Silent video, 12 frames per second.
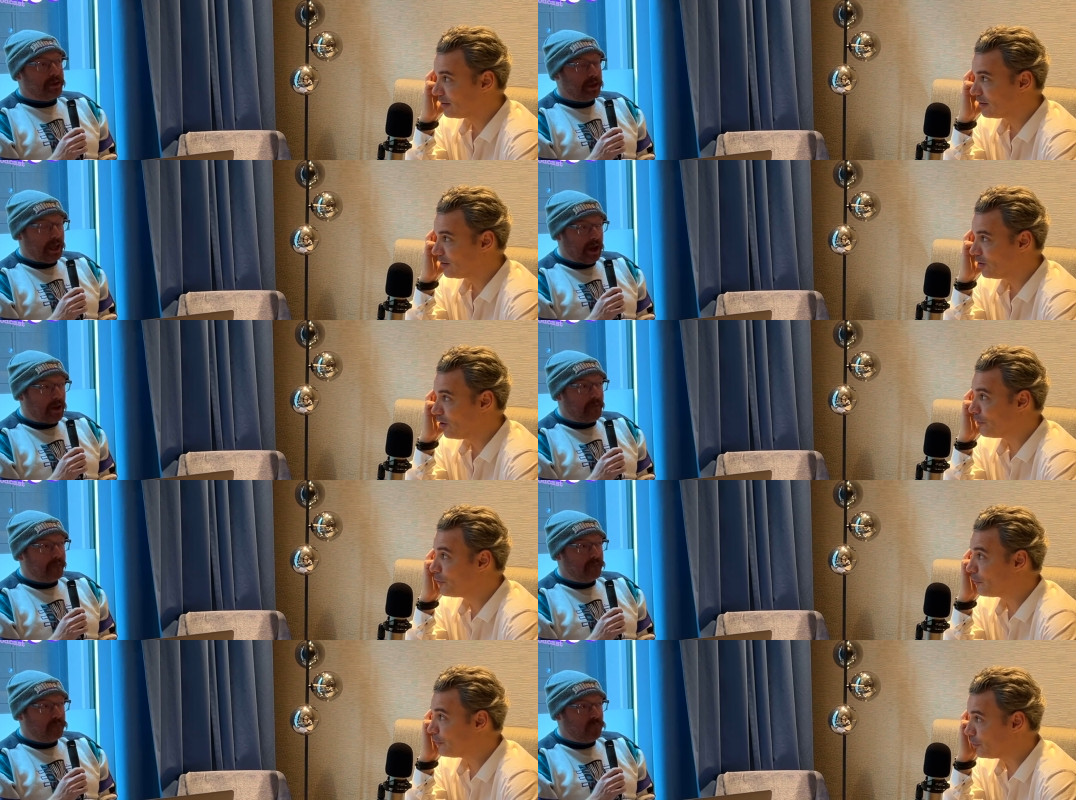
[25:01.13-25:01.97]
Speaker 1: yeah, of
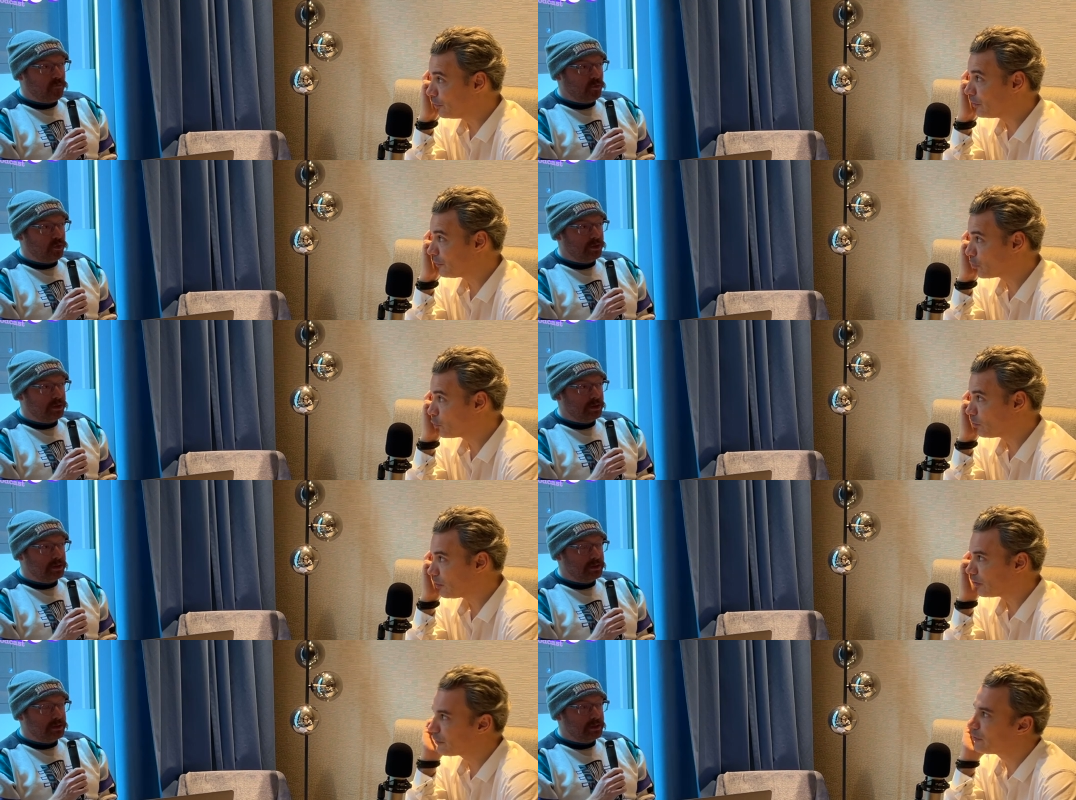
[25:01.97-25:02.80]
the flute of
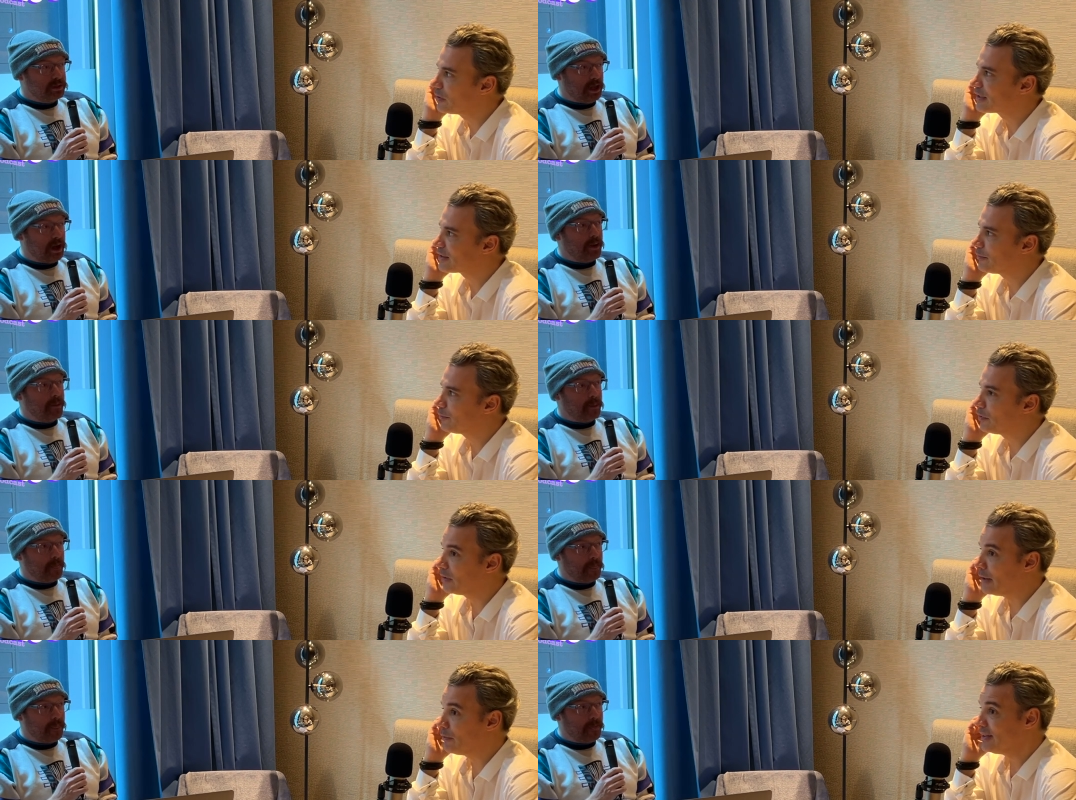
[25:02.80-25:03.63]
Schubert, for example?
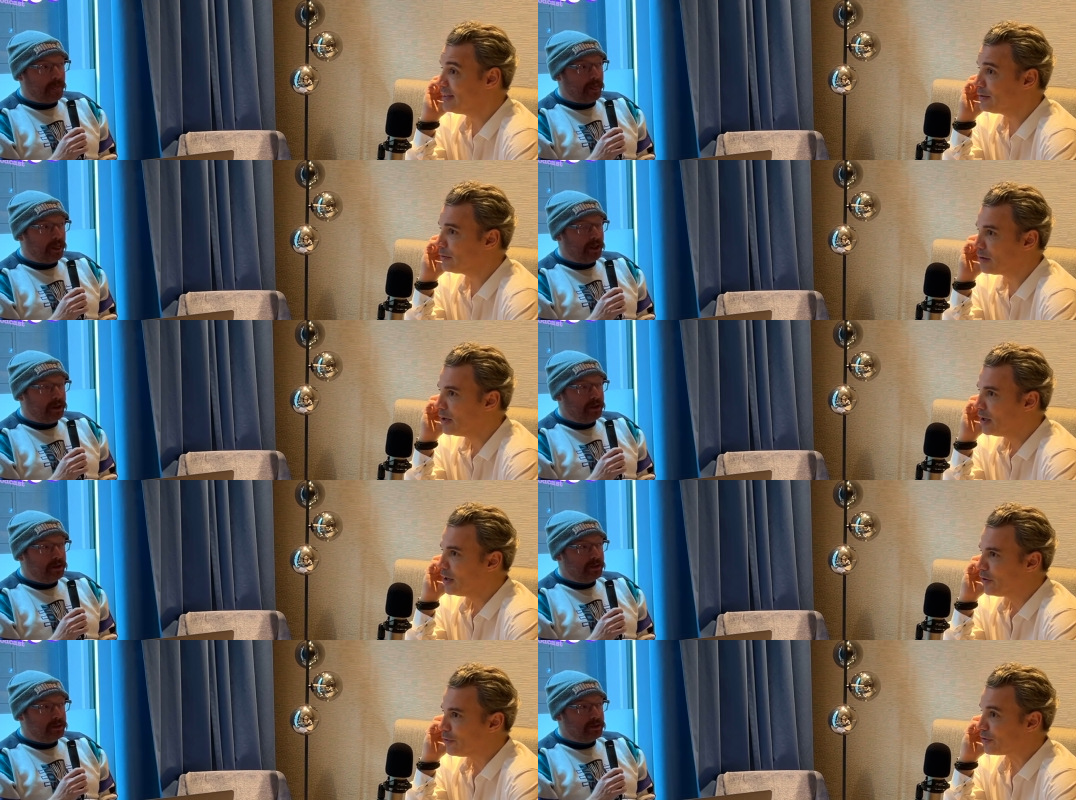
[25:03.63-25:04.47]
Yeah. And what is the,
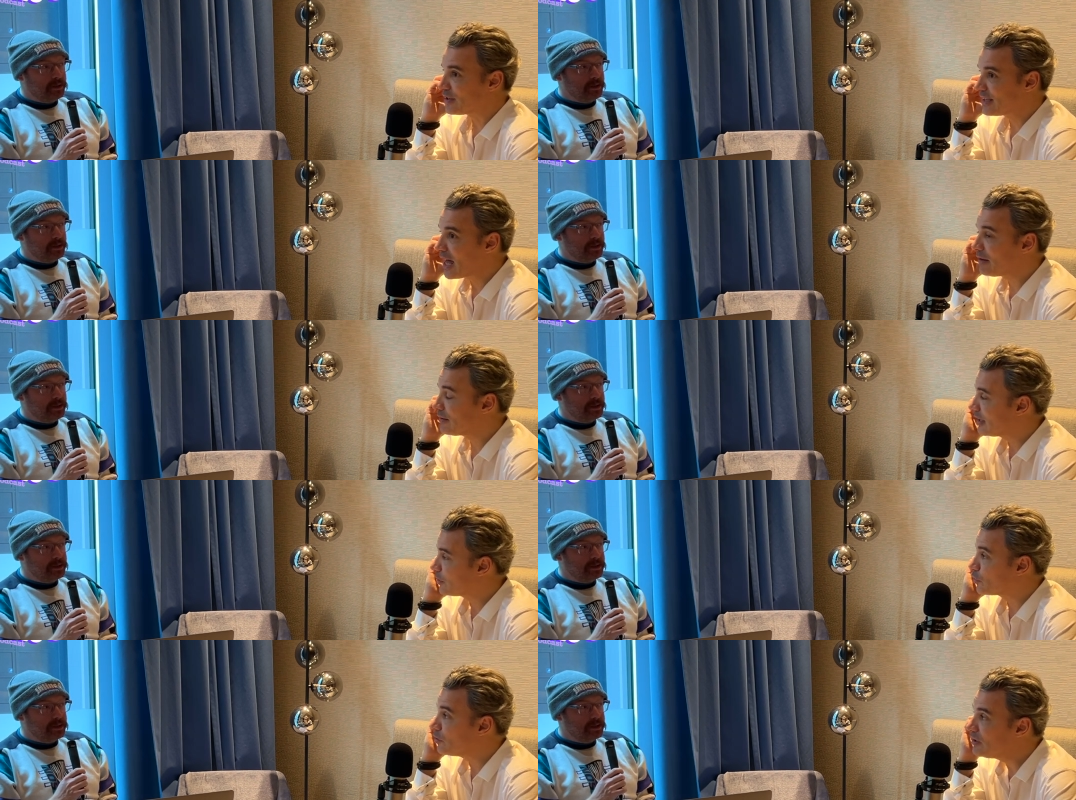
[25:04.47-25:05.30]
the sound
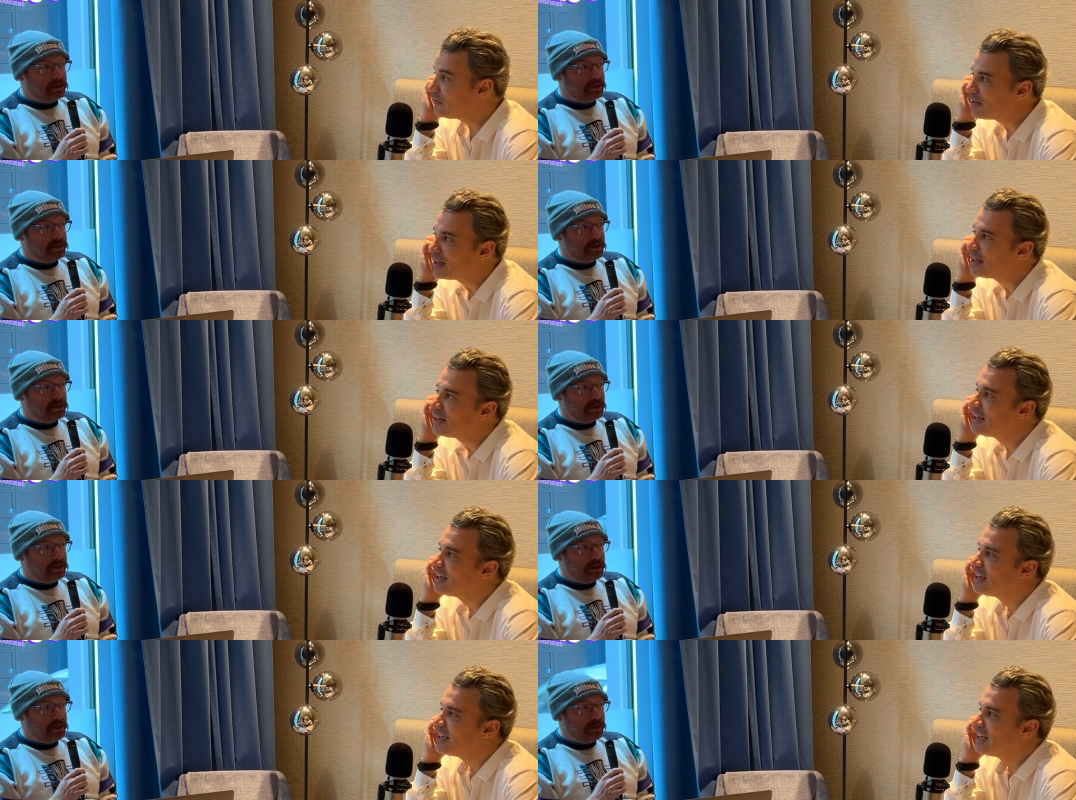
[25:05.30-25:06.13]
that Jolivet
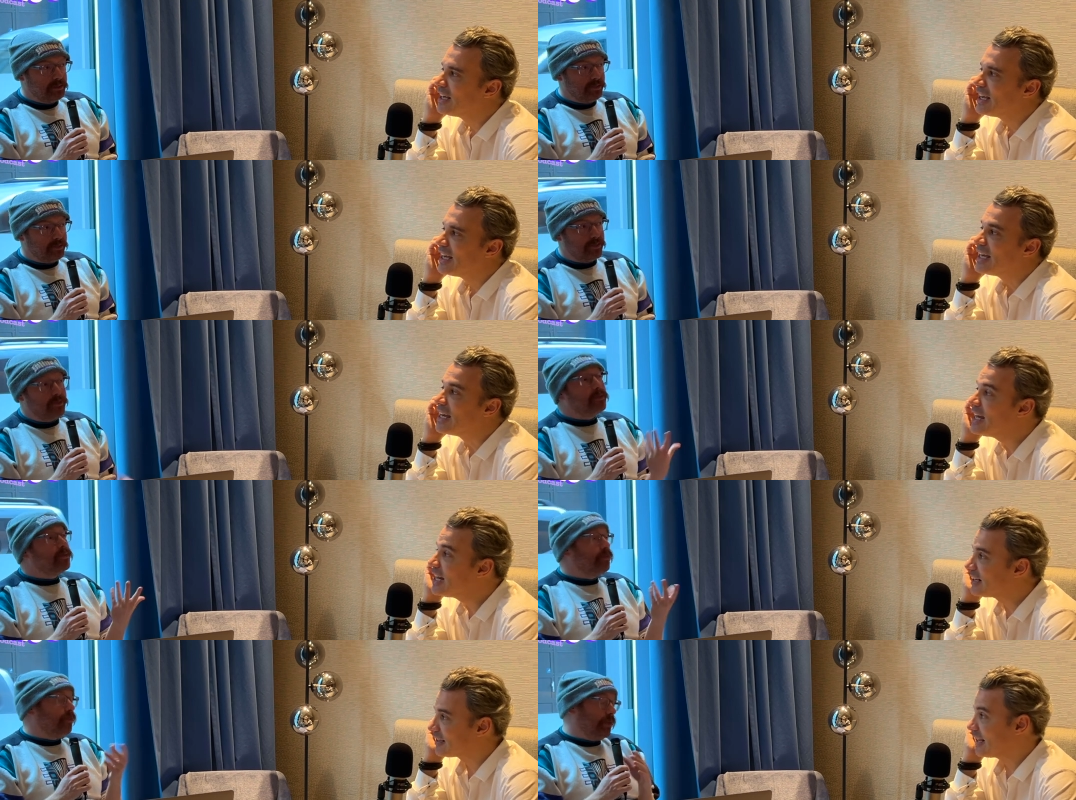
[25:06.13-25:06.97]

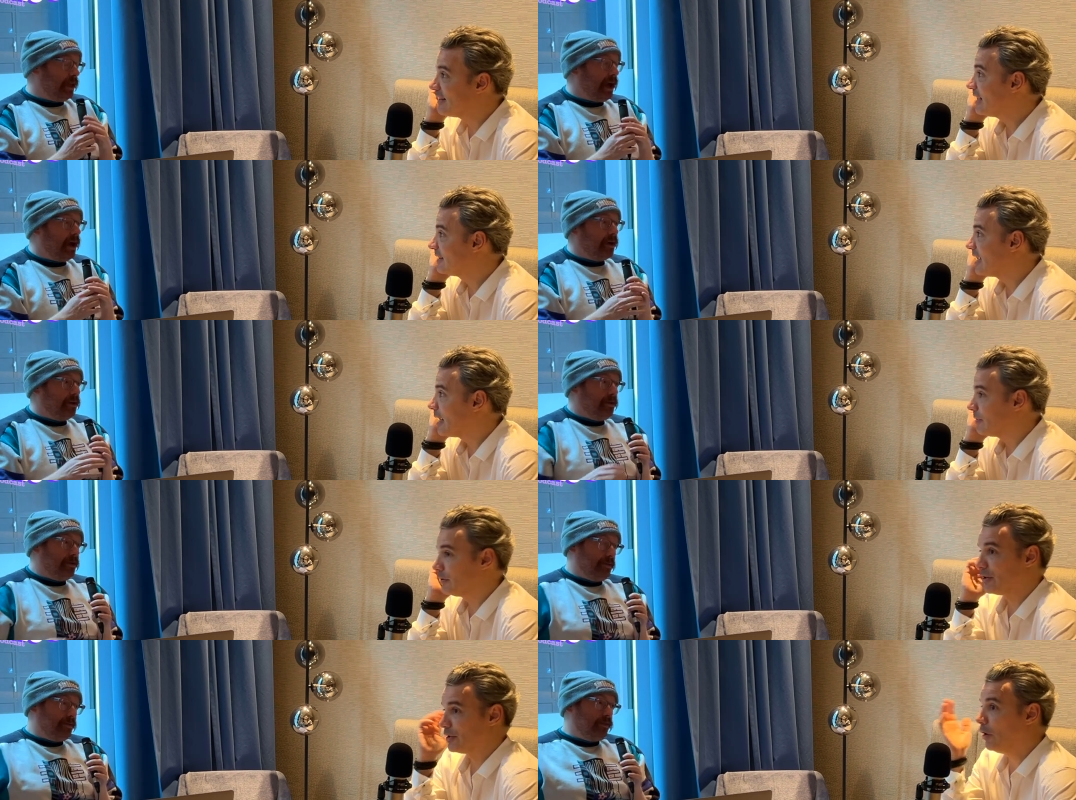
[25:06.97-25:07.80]
hears at, yeah, that time?
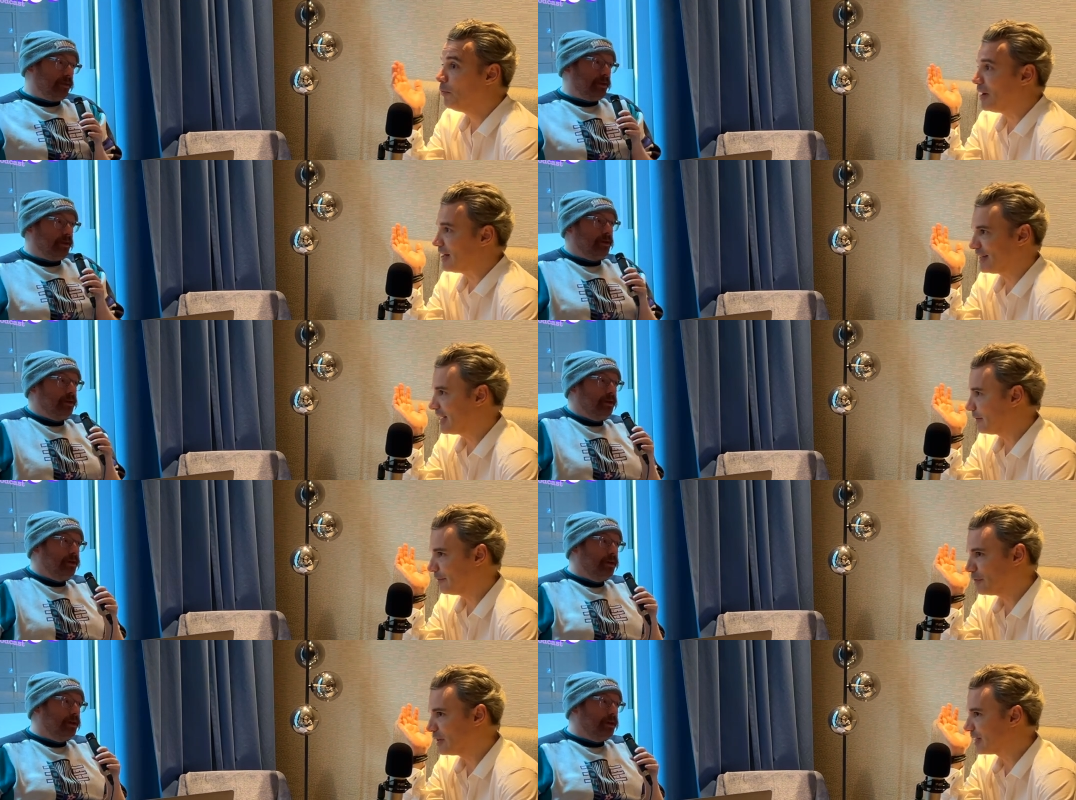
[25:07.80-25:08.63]
It was Rampal
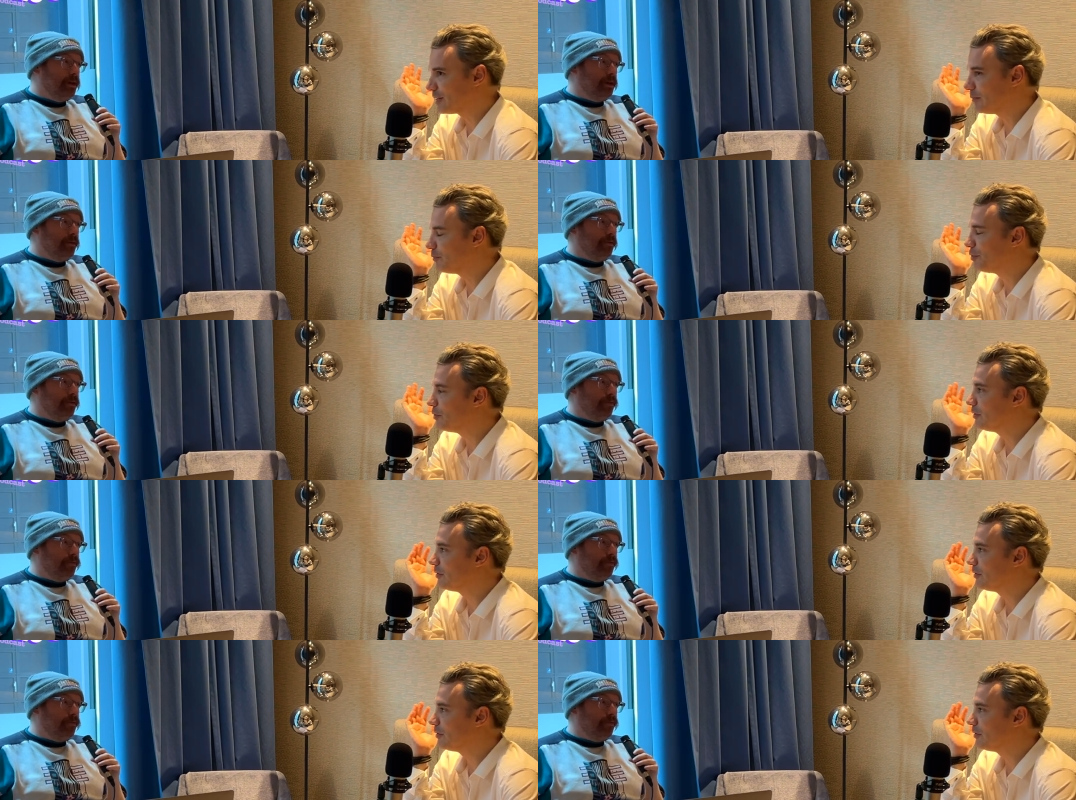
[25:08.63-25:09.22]
sound, for example.